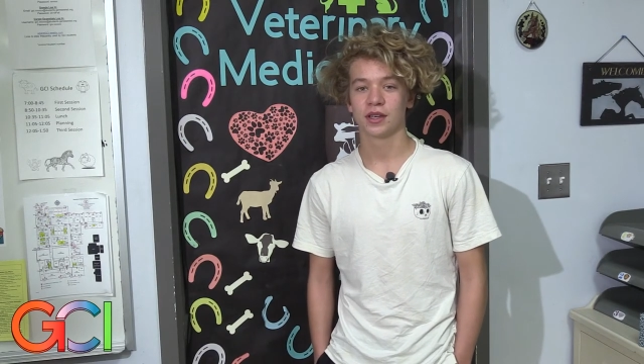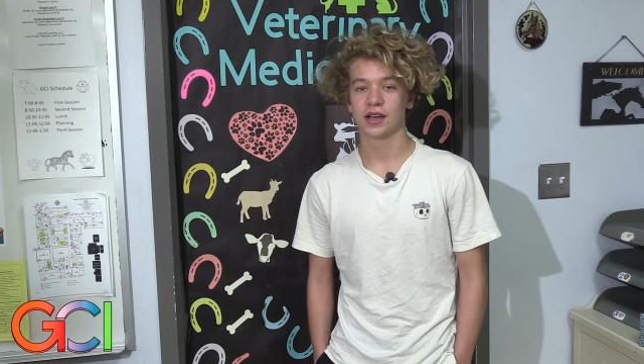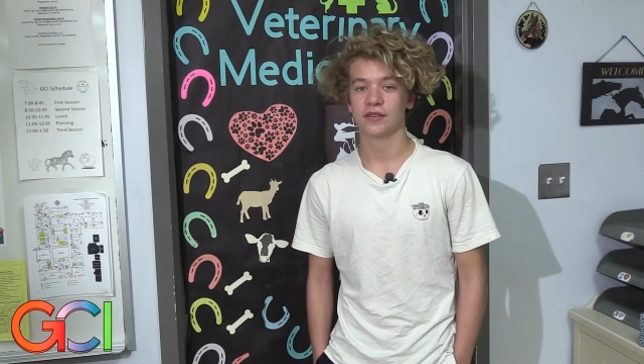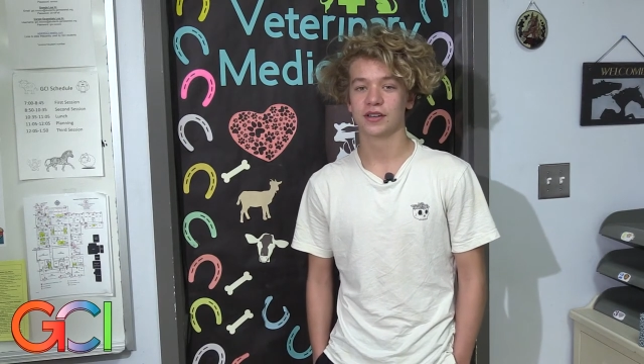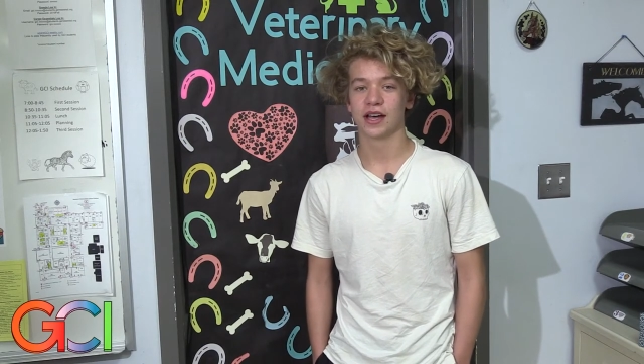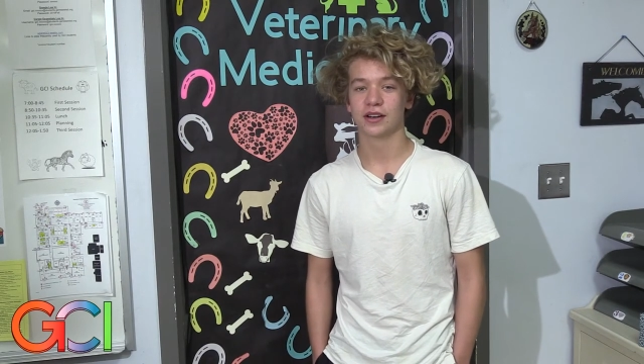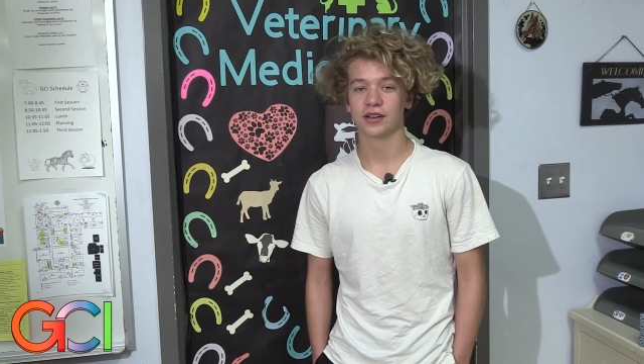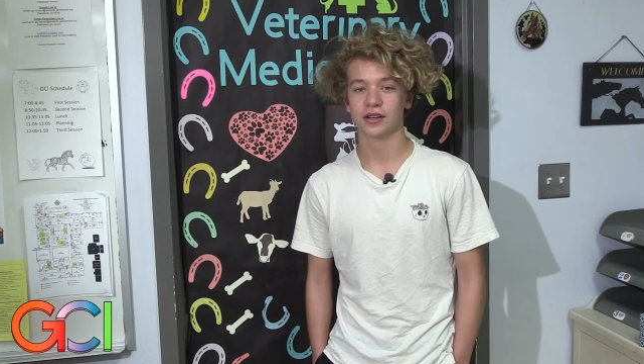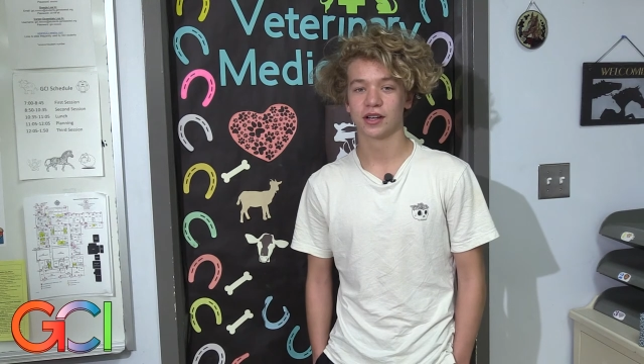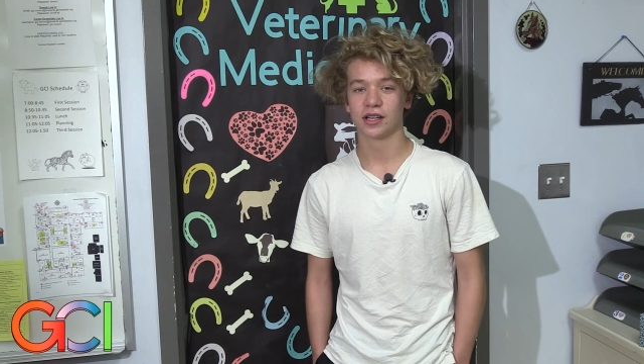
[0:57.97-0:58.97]
I've
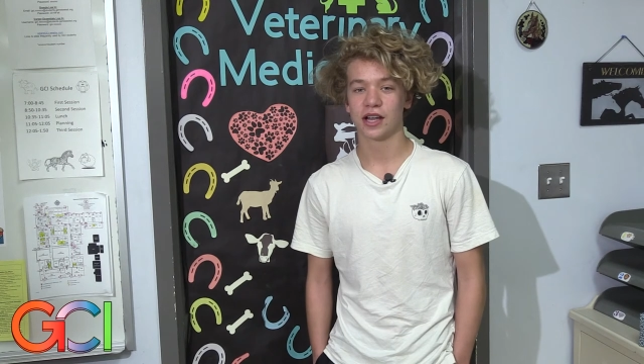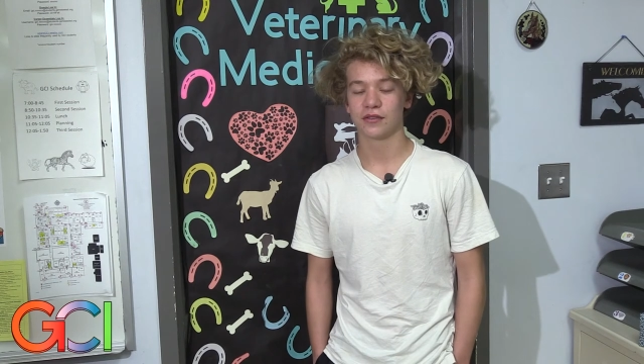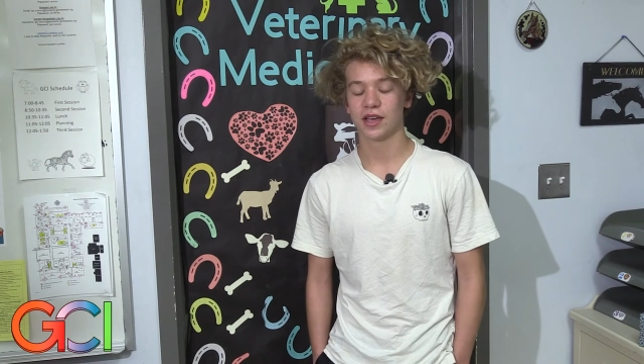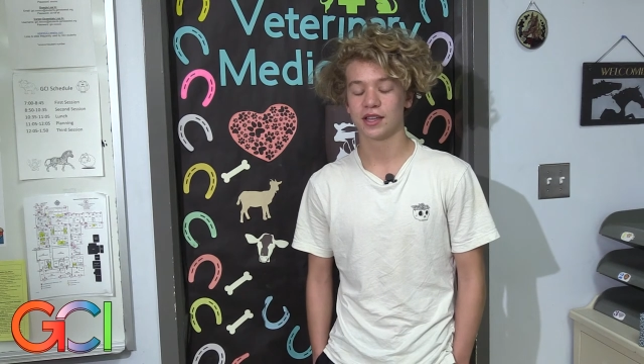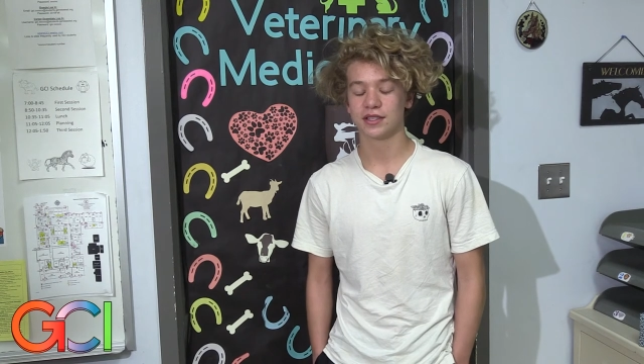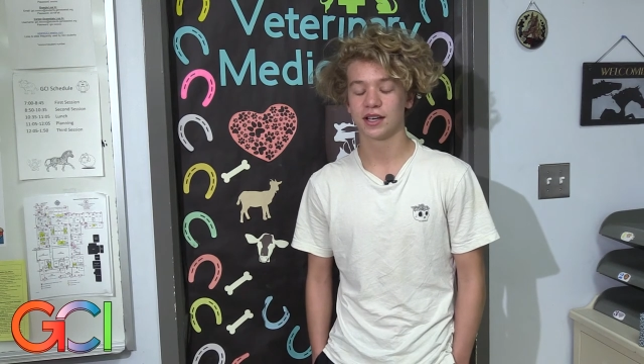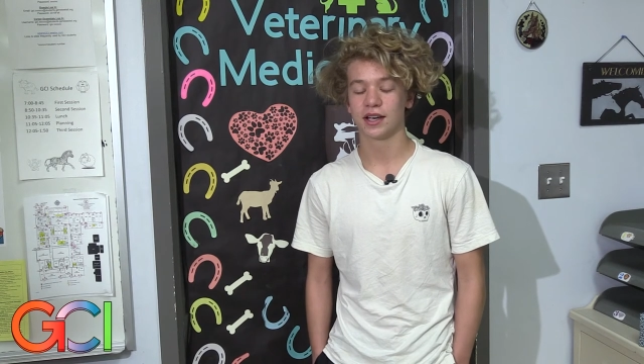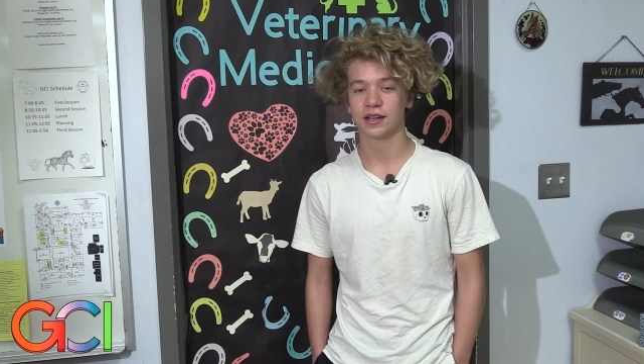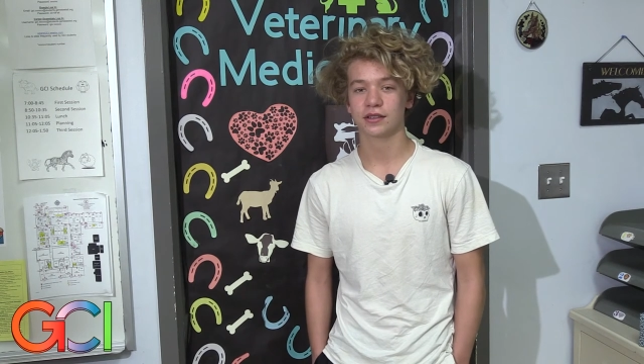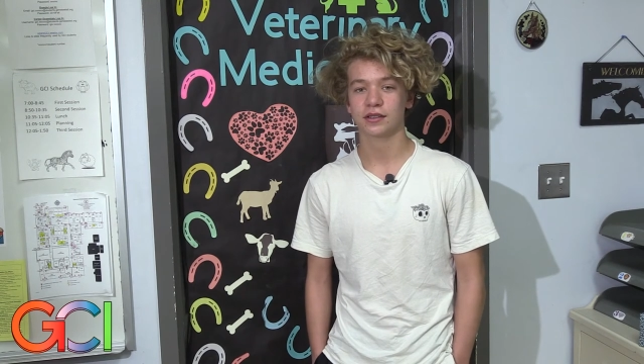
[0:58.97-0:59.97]
gotten a lot of
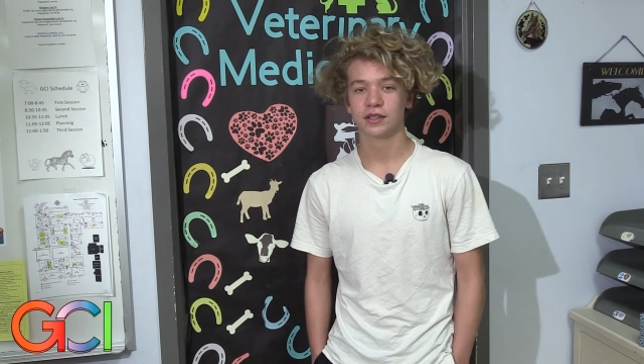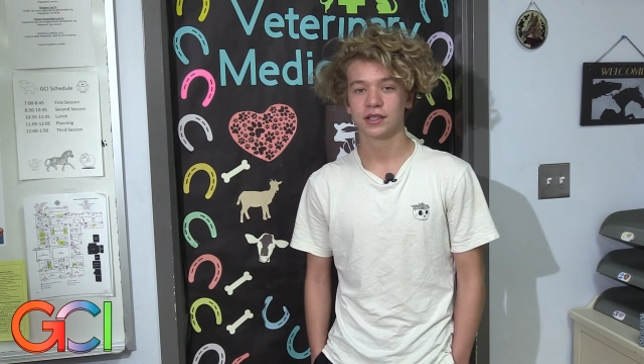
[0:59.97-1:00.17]
hands-on